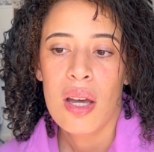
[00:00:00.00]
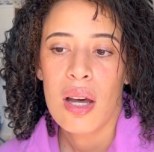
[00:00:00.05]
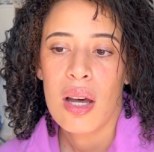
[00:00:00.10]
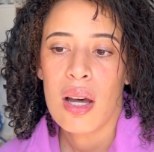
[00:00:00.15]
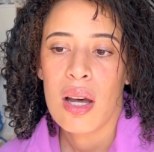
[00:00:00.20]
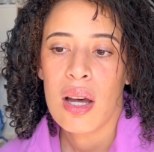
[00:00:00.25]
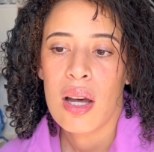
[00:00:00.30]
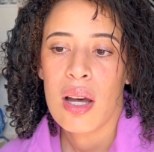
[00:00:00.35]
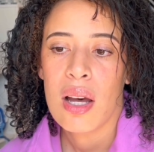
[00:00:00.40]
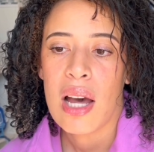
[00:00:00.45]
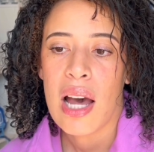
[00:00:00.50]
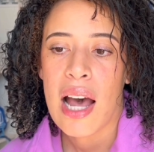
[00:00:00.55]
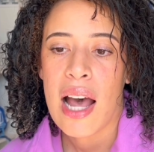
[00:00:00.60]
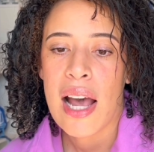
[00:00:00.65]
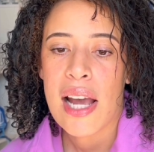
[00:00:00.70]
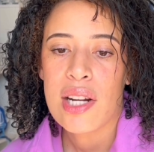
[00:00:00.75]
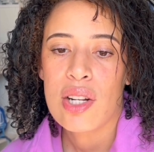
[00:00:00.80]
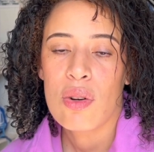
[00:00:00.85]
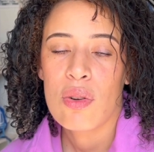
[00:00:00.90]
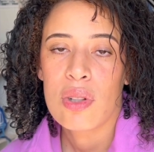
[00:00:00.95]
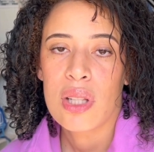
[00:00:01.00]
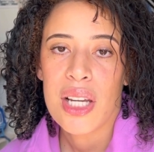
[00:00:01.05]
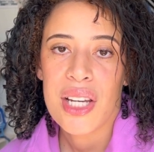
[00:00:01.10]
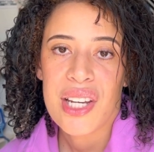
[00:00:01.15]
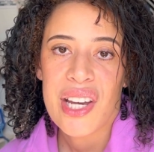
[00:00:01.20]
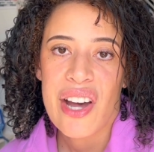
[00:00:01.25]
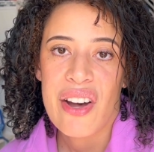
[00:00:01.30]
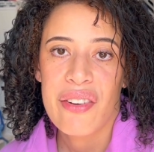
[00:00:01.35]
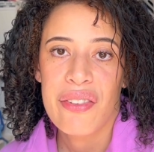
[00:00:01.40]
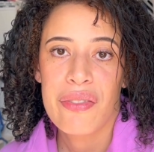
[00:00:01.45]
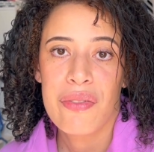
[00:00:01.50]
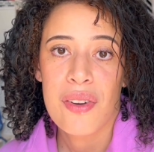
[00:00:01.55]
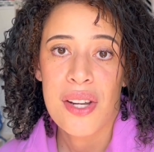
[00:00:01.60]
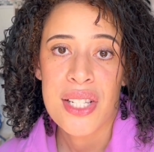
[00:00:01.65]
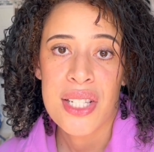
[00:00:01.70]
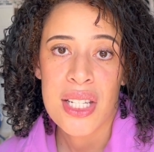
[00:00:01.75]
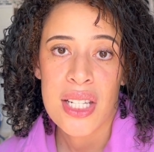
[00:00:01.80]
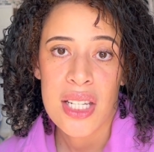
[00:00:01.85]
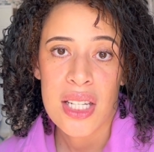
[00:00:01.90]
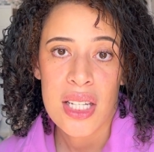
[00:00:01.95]
I don't like how
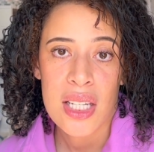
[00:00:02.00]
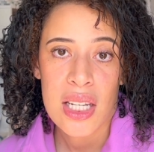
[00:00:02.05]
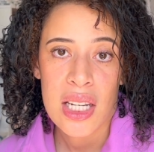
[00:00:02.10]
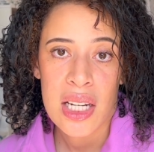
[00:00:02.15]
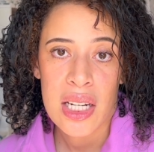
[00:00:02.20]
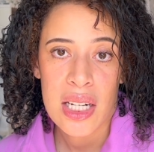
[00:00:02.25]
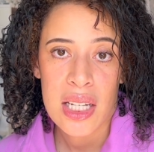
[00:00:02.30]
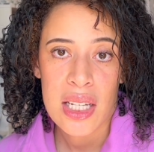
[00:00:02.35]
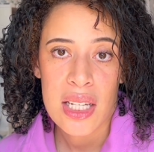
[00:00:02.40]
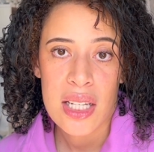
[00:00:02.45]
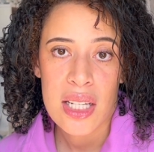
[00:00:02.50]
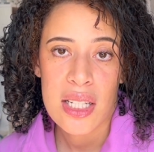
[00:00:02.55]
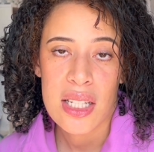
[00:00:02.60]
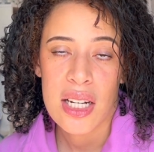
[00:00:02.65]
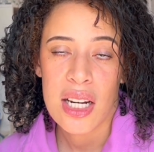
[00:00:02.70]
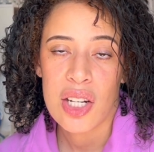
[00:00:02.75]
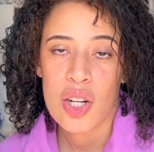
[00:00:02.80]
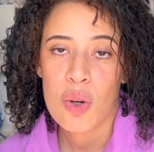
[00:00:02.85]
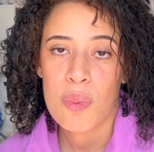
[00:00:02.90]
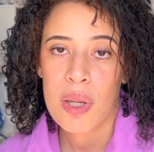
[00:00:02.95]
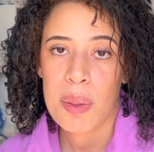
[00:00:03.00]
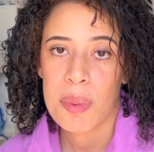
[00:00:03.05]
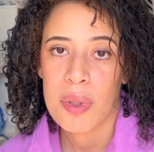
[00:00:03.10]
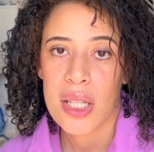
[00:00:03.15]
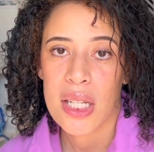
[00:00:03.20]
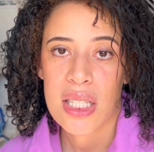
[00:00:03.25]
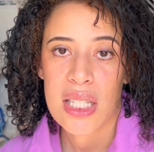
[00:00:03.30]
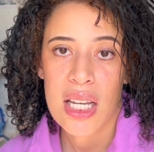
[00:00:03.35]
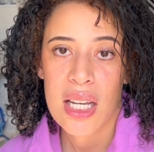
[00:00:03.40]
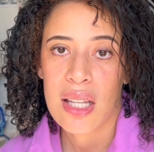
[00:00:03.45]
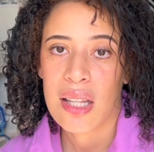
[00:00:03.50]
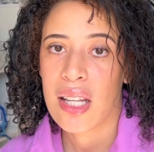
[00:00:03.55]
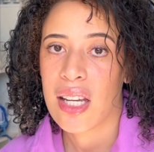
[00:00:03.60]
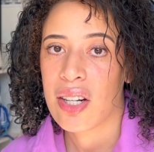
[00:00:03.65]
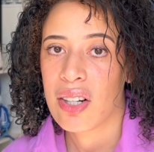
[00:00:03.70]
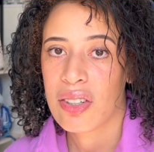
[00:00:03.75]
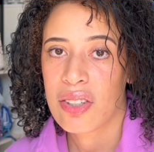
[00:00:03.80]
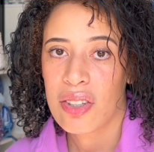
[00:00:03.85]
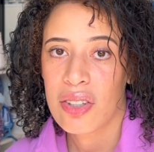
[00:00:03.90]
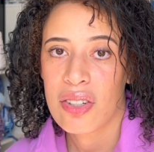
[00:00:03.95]
fuzzy it is, and I know people like take a
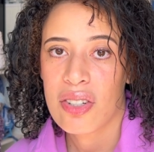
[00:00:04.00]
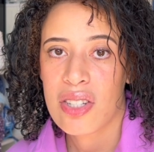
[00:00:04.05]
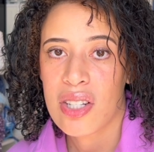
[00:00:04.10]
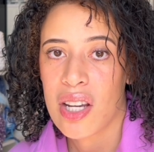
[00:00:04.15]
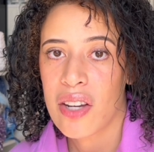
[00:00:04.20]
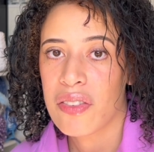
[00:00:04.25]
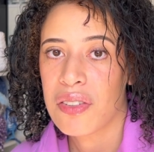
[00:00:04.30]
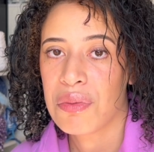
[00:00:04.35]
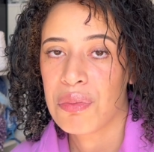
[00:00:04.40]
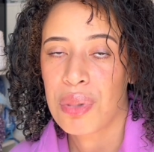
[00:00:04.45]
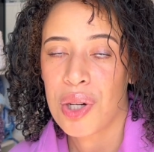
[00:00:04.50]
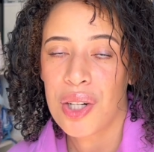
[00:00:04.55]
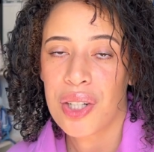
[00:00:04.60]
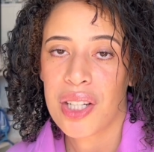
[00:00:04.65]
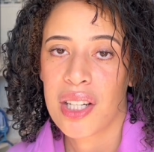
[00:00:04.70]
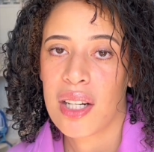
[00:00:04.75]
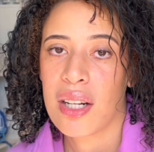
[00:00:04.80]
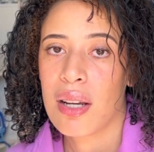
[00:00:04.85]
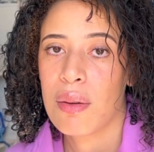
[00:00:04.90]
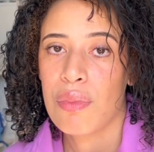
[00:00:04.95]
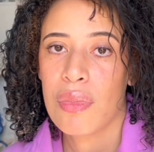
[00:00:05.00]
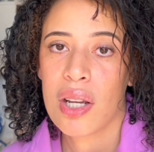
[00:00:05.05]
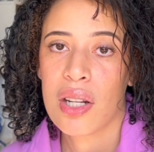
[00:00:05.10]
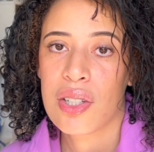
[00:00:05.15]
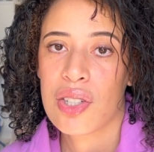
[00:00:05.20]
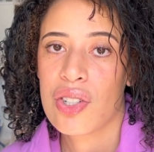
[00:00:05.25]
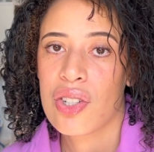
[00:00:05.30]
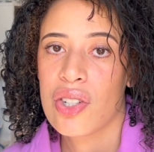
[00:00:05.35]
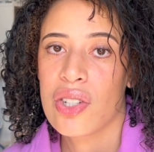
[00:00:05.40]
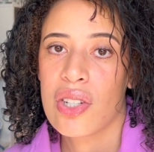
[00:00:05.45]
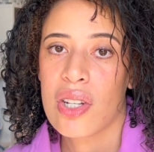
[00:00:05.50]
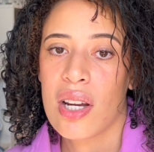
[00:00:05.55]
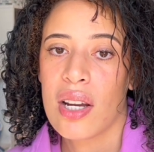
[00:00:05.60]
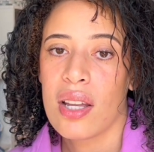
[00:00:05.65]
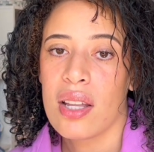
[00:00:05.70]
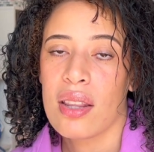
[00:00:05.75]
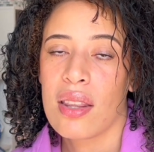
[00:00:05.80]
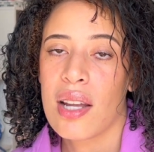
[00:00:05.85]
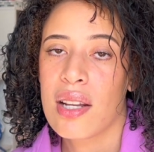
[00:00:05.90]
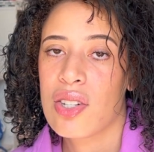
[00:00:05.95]
lighter to their stuff and burn it, and
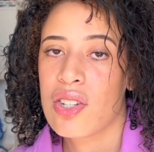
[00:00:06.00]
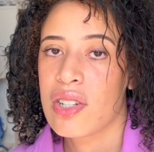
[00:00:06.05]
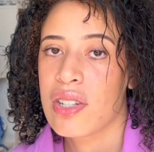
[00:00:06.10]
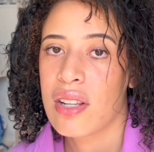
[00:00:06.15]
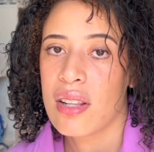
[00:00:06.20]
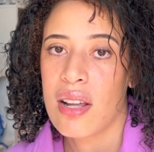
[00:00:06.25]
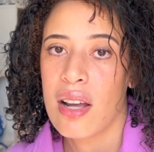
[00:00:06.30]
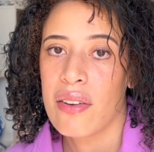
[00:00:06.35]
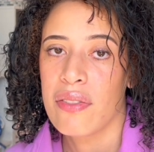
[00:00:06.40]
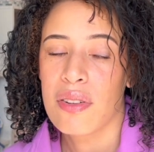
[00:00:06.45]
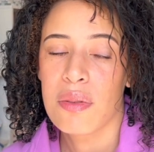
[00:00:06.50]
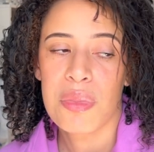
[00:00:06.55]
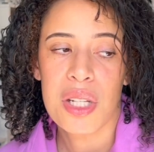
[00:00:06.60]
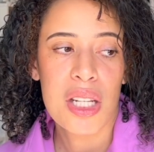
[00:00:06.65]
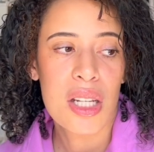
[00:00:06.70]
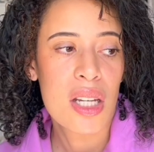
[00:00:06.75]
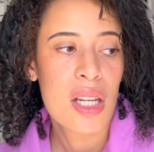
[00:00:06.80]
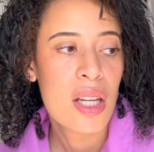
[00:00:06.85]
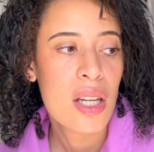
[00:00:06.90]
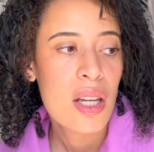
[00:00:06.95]
that's just a lot for me.